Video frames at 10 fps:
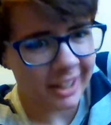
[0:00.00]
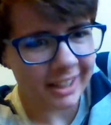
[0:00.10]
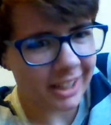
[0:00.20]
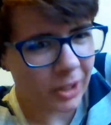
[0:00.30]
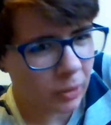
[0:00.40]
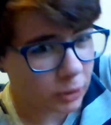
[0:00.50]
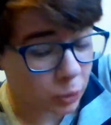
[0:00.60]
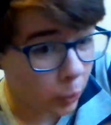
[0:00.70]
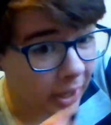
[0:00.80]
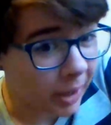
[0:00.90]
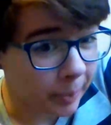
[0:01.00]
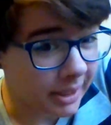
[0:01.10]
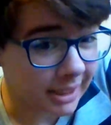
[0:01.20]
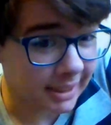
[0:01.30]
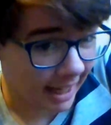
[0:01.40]
Like, you don't just wake up and
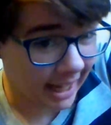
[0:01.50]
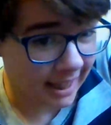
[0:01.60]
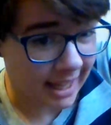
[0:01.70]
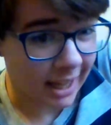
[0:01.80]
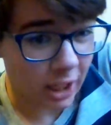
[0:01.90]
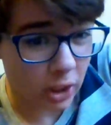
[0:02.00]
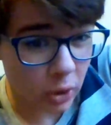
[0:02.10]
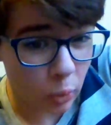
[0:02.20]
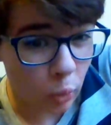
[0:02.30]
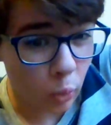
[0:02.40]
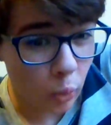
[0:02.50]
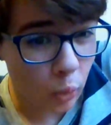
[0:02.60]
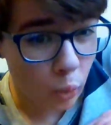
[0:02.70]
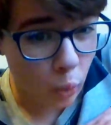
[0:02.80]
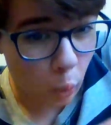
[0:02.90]
decide that. Like, you
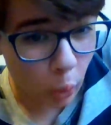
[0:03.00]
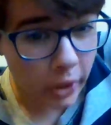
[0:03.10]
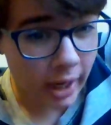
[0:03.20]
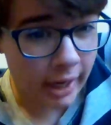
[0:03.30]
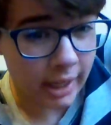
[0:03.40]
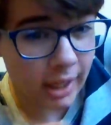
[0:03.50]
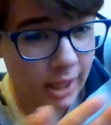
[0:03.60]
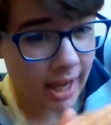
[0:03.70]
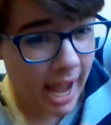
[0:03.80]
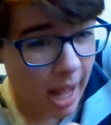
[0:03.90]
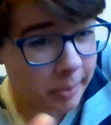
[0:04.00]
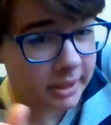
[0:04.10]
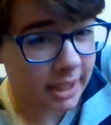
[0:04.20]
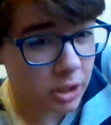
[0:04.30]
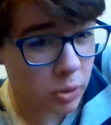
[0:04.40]
work on it. It
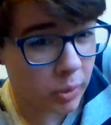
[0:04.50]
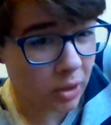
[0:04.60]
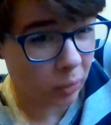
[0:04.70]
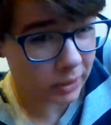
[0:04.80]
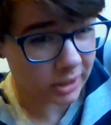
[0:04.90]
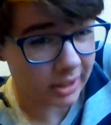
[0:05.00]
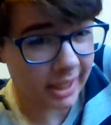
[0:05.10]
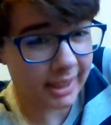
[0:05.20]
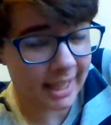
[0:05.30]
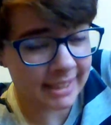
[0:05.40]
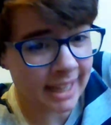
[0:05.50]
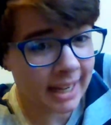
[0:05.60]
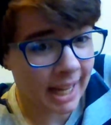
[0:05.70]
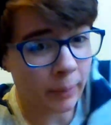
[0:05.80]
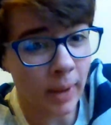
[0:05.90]
happens as you get older. Like, that's
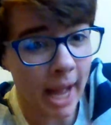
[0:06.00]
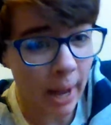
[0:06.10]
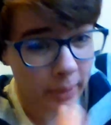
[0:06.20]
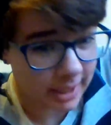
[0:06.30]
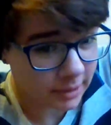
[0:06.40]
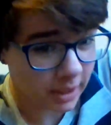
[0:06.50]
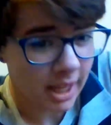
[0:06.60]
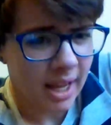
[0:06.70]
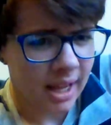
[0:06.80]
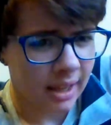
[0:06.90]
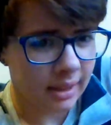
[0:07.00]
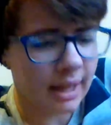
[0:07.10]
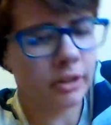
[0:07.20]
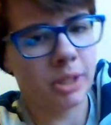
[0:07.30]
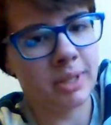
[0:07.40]
kind of how it is with the
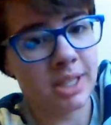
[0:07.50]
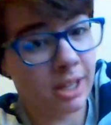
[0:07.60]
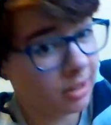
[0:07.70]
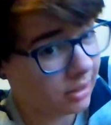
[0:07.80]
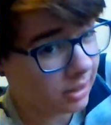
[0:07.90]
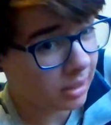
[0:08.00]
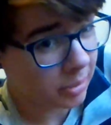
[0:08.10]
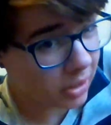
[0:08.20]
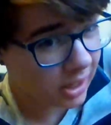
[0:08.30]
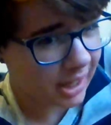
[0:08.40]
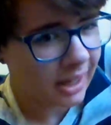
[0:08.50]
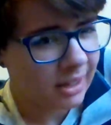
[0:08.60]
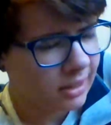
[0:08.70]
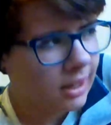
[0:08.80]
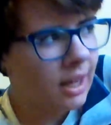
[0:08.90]
LGBT community.
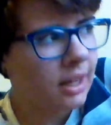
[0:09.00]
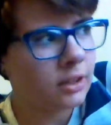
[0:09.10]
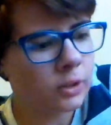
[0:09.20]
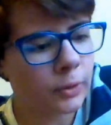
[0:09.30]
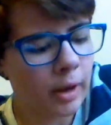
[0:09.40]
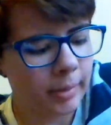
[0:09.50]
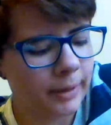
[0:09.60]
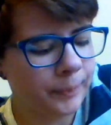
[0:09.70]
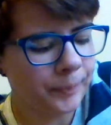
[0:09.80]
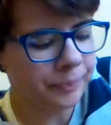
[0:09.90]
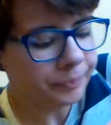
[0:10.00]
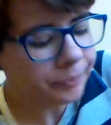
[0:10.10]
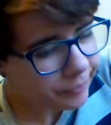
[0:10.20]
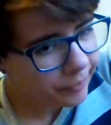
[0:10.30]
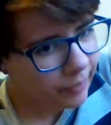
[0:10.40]
So I mean,
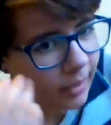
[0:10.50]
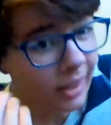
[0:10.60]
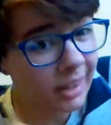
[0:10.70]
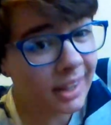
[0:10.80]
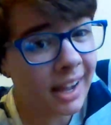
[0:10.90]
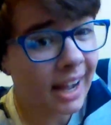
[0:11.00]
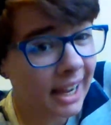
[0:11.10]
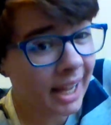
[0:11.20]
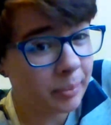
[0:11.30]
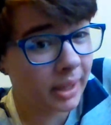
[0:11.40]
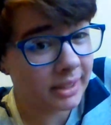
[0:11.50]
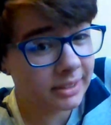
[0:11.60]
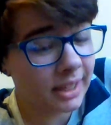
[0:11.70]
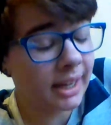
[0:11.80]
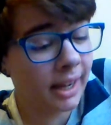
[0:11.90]
yeah, I got
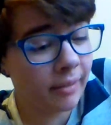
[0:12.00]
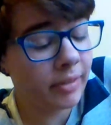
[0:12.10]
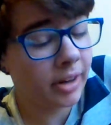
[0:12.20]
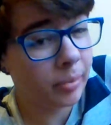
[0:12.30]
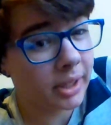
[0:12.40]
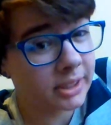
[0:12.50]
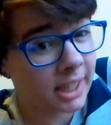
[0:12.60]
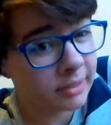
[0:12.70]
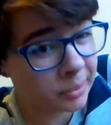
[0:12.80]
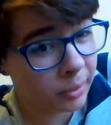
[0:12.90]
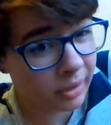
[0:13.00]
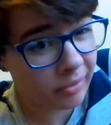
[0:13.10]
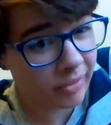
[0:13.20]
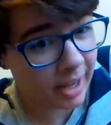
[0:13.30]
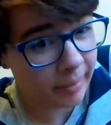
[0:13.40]
blessed. I got very blessed to have supportive
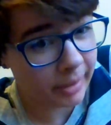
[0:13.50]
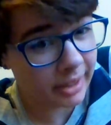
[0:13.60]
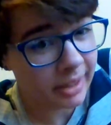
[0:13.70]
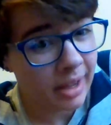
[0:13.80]
family.